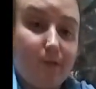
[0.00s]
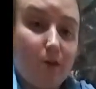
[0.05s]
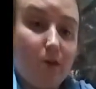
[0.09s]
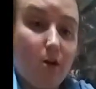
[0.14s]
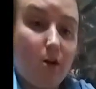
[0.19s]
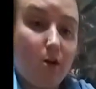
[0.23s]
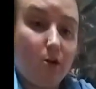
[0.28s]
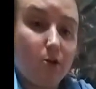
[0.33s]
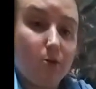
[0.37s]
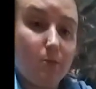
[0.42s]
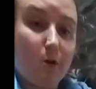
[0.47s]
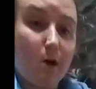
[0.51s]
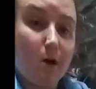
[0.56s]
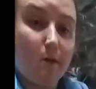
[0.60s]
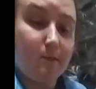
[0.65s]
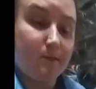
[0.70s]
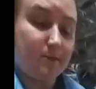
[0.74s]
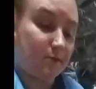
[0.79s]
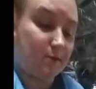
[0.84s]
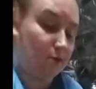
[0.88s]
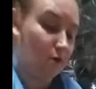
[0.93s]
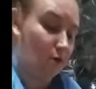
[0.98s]
cause
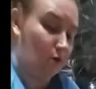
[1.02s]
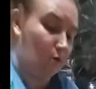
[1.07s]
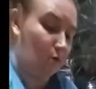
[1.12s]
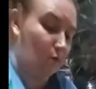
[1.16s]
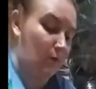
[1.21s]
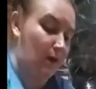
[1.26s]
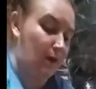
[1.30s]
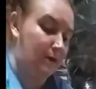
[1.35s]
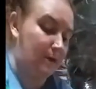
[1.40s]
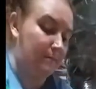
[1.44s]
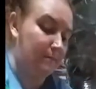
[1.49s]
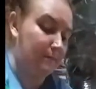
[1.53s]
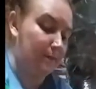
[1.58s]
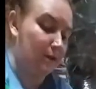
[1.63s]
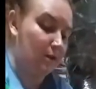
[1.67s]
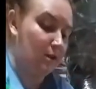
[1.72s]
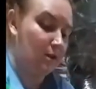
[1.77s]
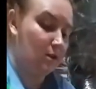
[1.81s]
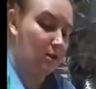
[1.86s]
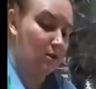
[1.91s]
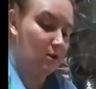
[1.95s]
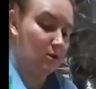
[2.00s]
problems along the way.
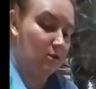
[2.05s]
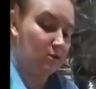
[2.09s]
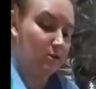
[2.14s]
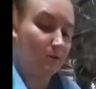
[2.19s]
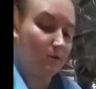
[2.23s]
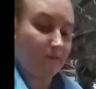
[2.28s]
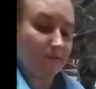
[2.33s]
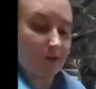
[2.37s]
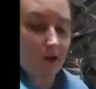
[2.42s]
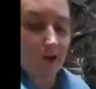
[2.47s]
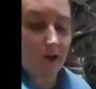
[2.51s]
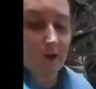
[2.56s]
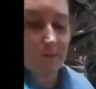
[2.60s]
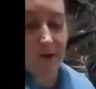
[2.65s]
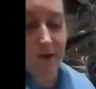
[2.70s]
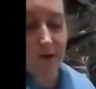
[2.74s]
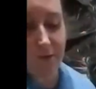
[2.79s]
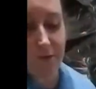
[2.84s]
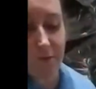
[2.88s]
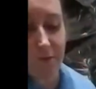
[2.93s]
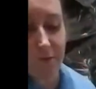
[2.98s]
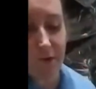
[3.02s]
So I've got
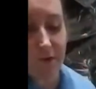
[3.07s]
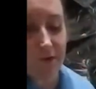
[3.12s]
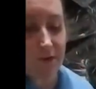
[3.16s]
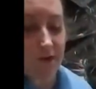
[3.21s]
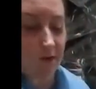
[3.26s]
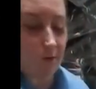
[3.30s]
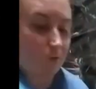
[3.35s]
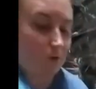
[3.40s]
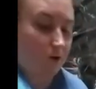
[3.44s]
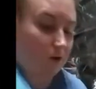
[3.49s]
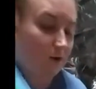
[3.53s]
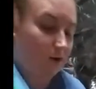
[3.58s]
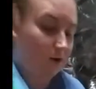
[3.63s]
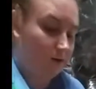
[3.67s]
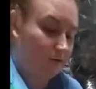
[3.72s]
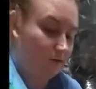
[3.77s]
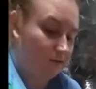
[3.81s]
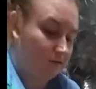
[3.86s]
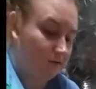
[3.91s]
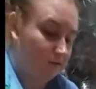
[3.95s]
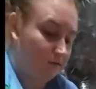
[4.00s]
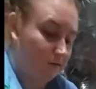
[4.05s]
about the width I want.
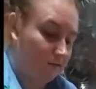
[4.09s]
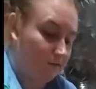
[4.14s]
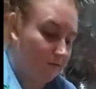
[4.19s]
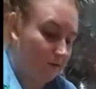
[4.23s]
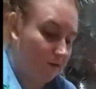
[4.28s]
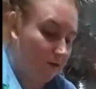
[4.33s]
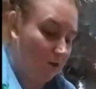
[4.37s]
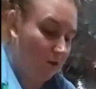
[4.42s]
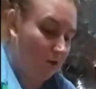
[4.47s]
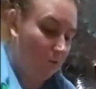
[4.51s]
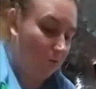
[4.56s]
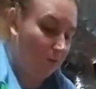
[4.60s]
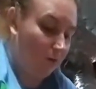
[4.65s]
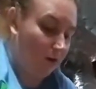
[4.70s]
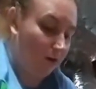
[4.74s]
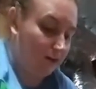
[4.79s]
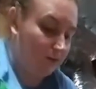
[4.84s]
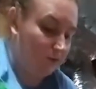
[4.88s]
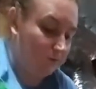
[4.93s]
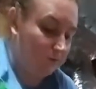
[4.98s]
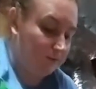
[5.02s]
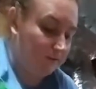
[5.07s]
What I
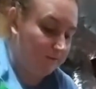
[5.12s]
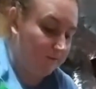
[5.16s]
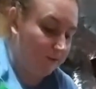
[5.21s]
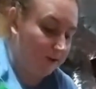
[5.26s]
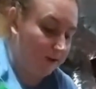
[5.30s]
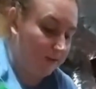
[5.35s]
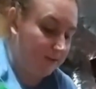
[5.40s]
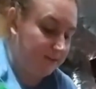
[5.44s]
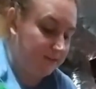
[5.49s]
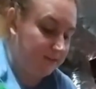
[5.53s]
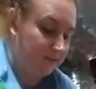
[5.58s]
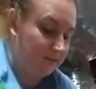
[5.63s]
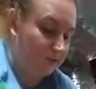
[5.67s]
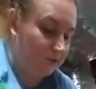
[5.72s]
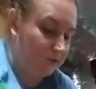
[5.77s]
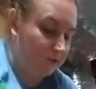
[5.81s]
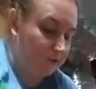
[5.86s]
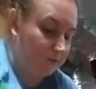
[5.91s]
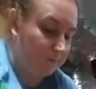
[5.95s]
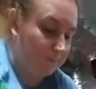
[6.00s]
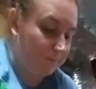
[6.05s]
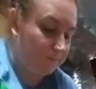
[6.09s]
do is I find the
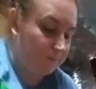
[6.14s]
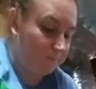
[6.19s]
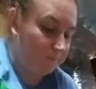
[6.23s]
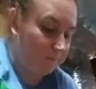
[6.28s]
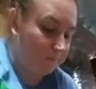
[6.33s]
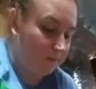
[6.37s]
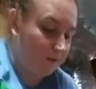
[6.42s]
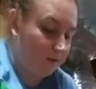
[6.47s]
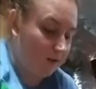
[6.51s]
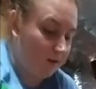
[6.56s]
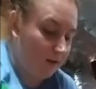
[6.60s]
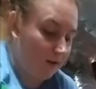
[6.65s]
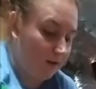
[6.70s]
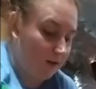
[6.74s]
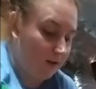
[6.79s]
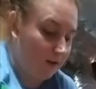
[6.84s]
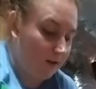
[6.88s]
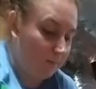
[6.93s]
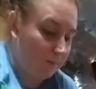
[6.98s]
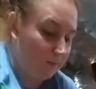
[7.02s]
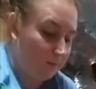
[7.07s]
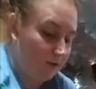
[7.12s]
center and
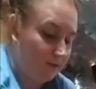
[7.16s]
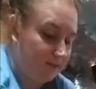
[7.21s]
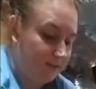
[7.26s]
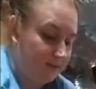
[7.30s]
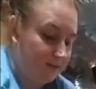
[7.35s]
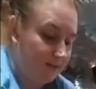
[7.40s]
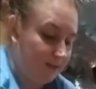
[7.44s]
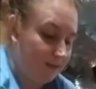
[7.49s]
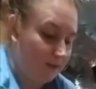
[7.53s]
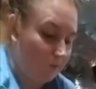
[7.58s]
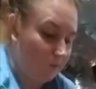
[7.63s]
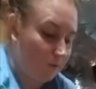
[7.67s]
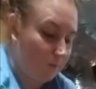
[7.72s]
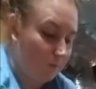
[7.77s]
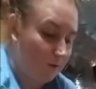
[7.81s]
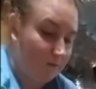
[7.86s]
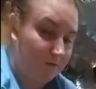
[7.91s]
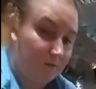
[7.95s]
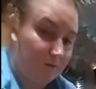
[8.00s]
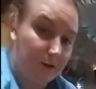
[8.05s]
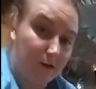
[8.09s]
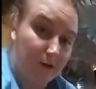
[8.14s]
I press down with my
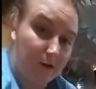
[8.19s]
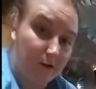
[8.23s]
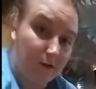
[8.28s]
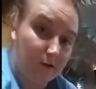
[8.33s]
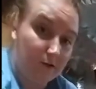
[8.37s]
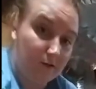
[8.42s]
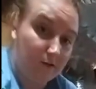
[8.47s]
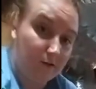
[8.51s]
finger.